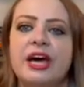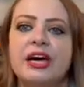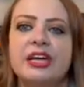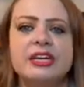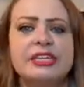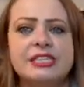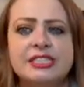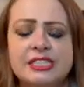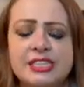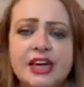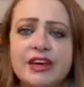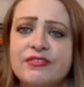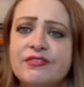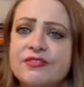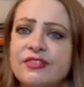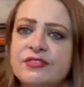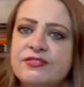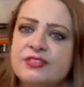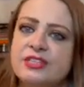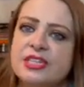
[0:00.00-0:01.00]
He's got
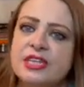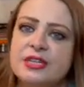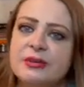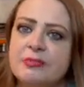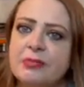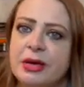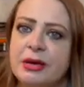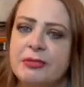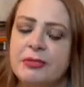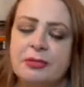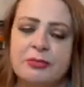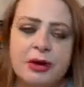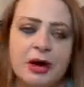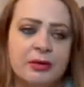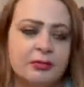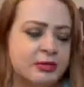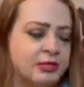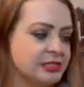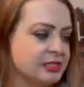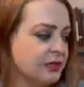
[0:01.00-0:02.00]
15 baby
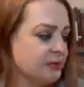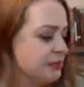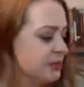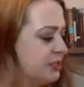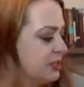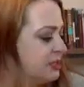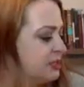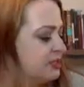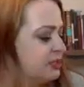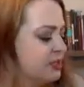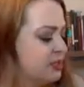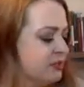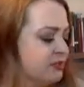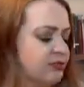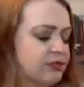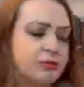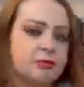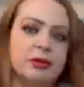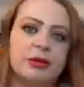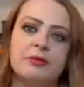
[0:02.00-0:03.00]
mamas. I mean, he's looking for
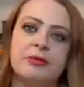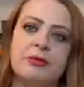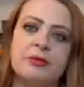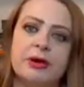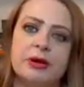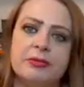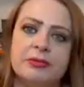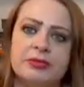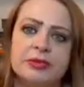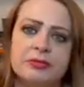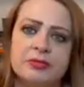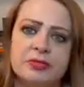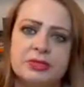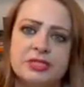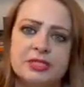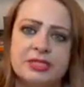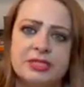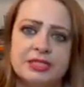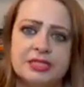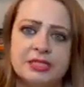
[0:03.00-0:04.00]
baby mama number
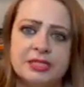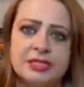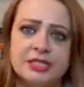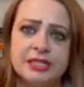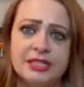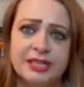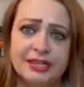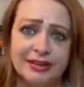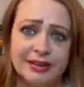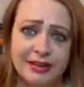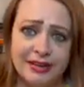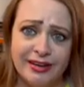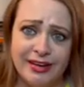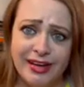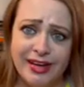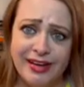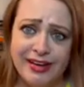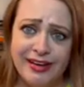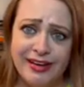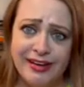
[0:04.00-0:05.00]
16.
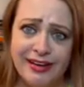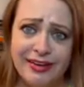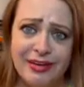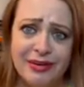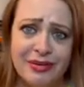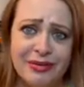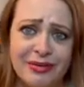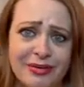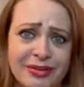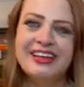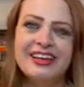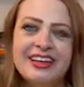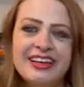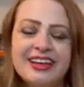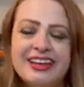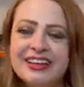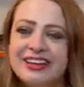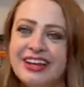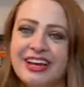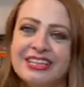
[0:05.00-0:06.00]
Ayo.
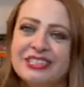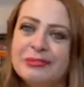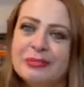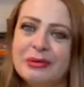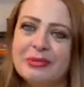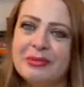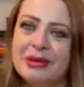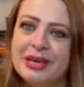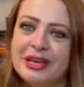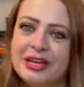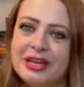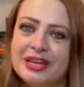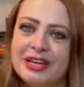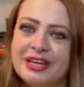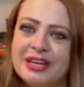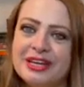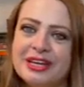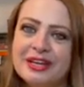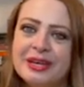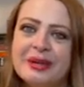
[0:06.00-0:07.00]
Not to be mean,
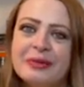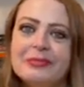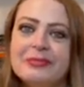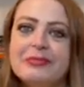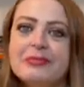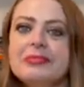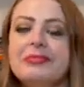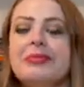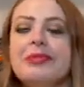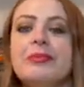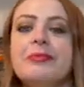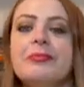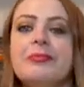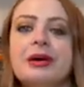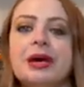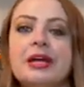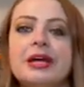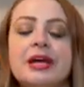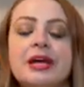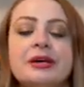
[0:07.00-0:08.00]
but
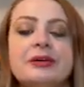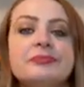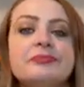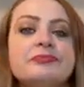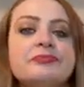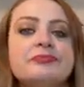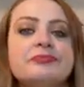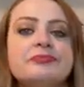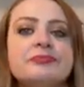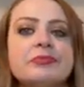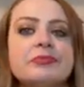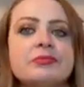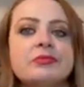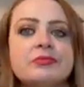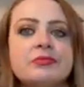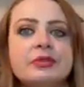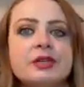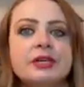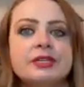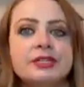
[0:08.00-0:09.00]

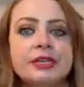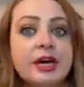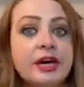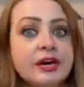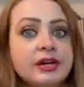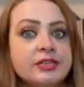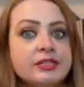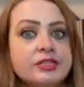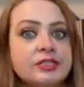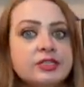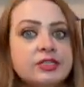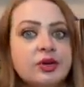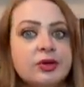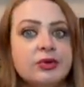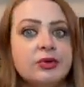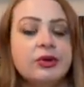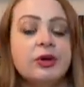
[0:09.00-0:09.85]
yeah, so